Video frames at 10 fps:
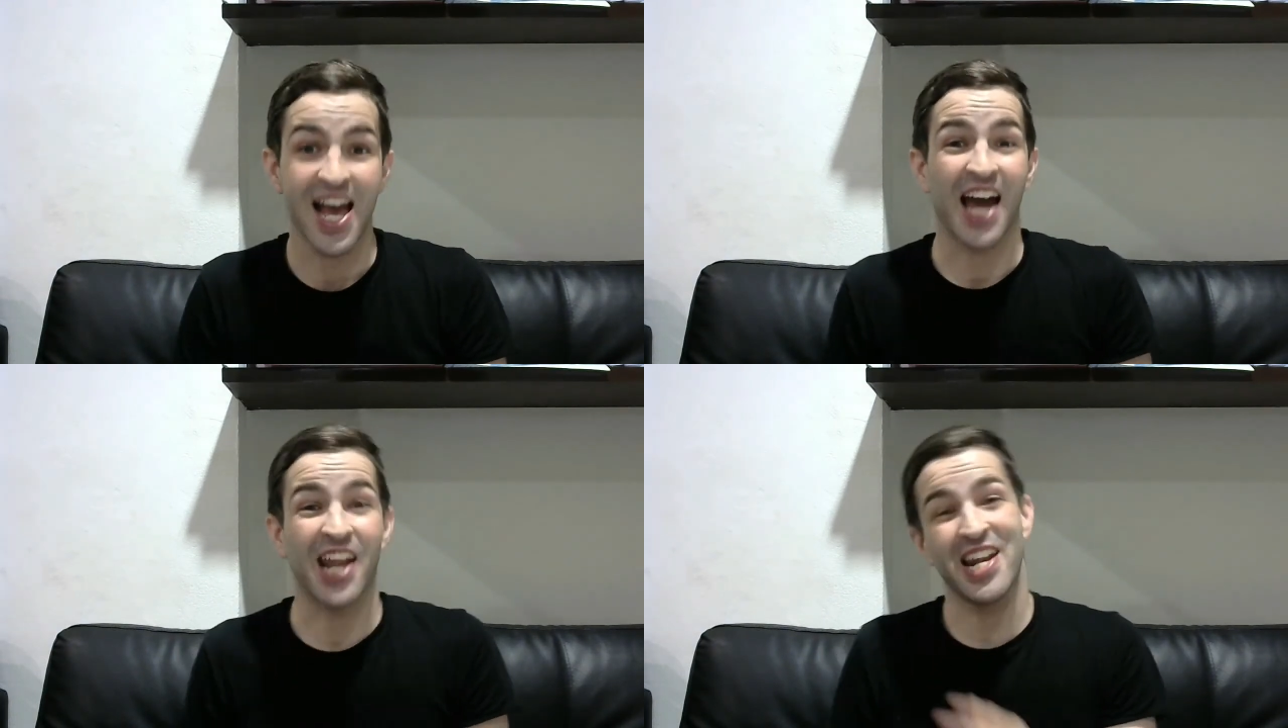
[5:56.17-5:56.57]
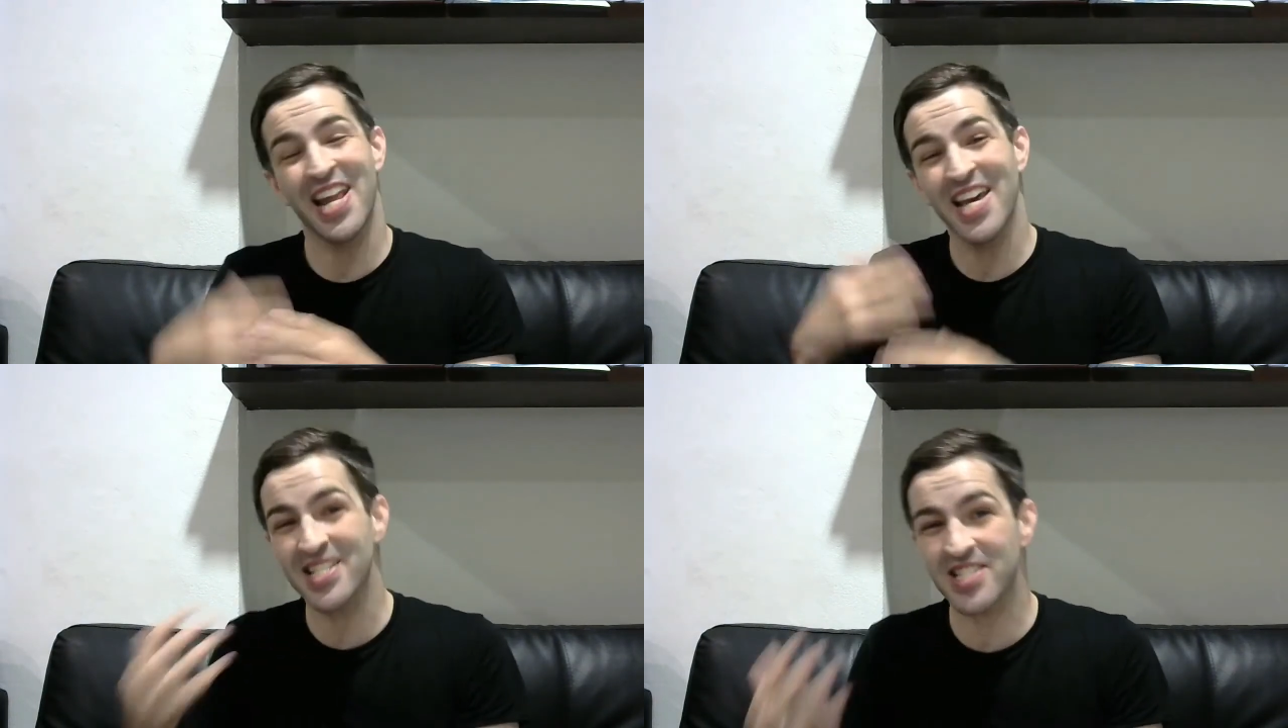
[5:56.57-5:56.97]
and
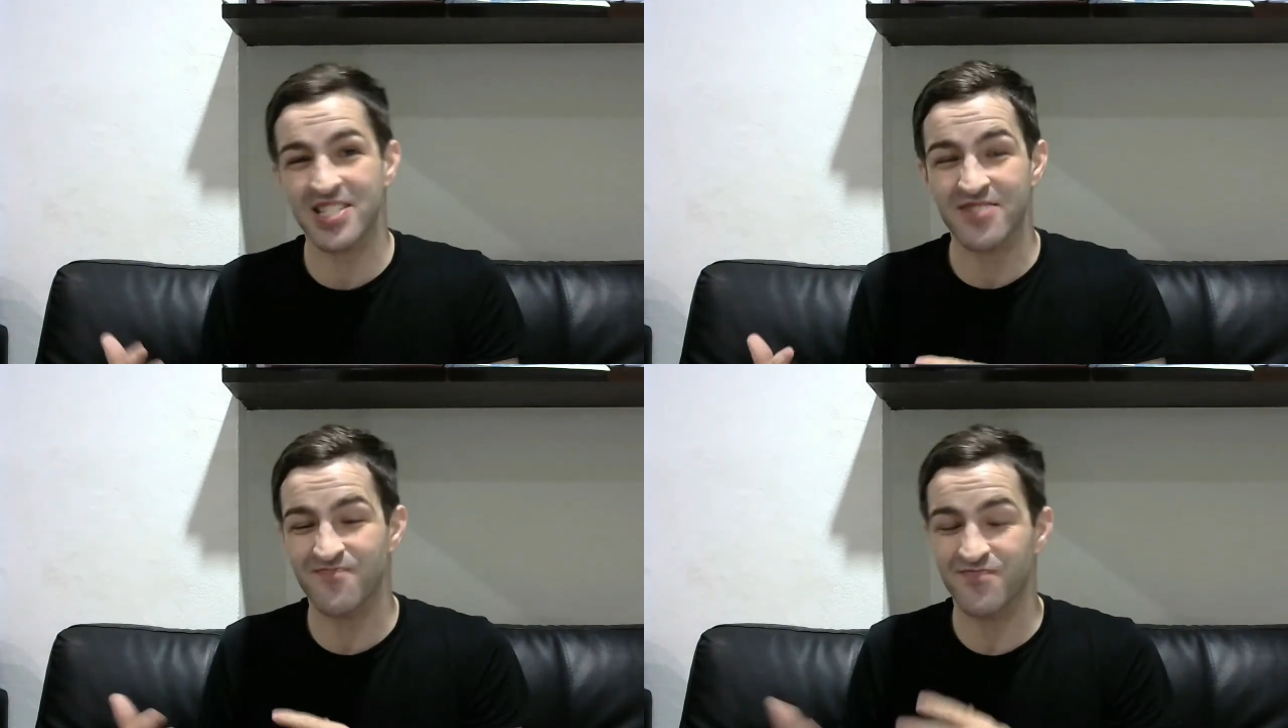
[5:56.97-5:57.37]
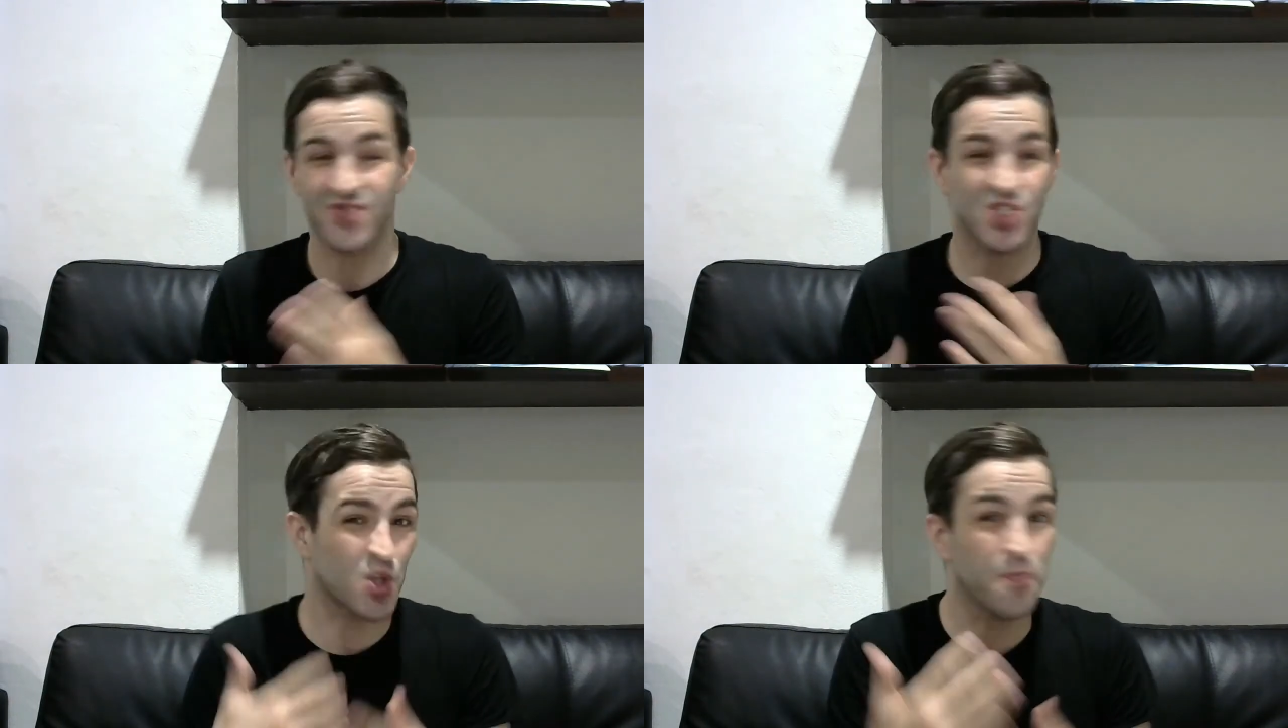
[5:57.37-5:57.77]
unless
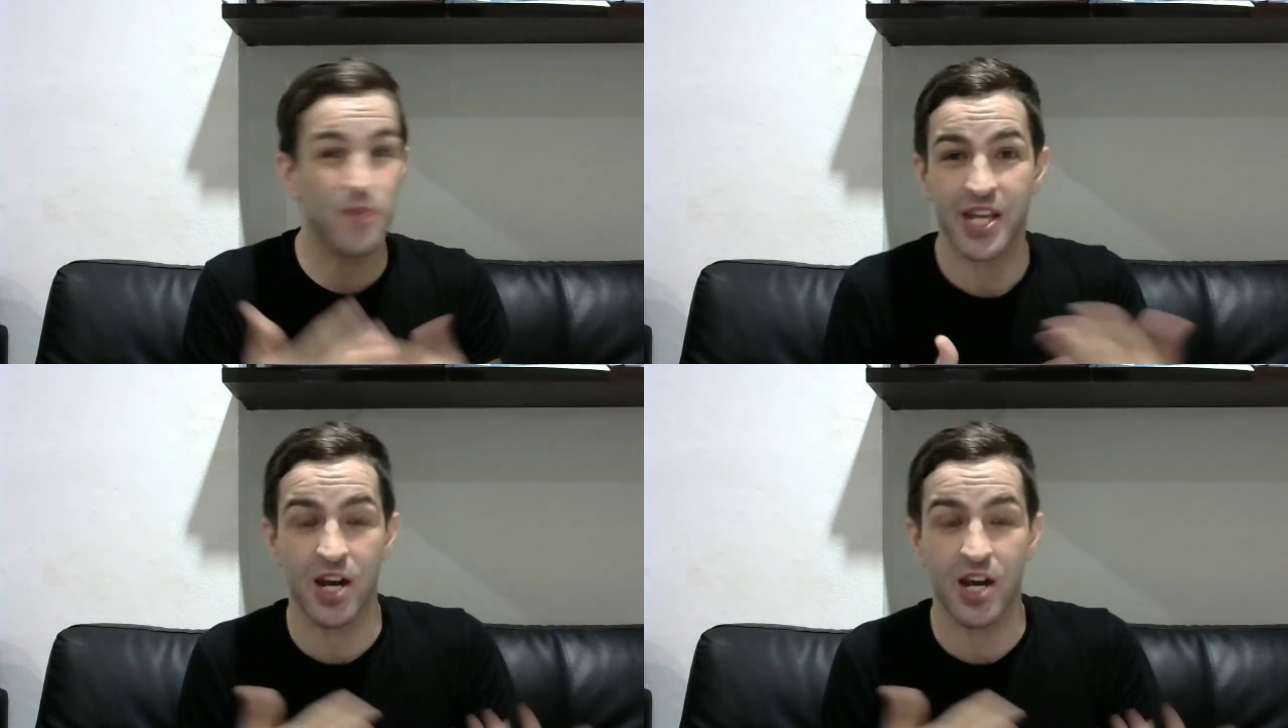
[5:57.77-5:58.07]
somebody